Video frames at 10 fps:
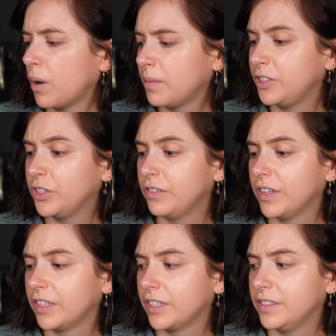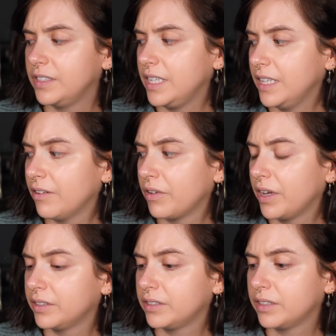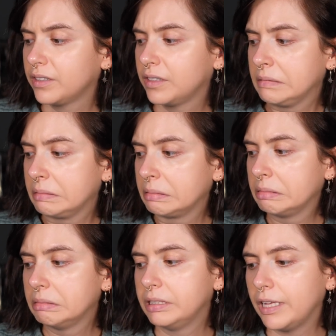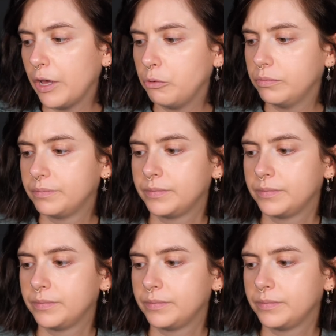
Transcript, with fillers: Probably should have done concealer first though.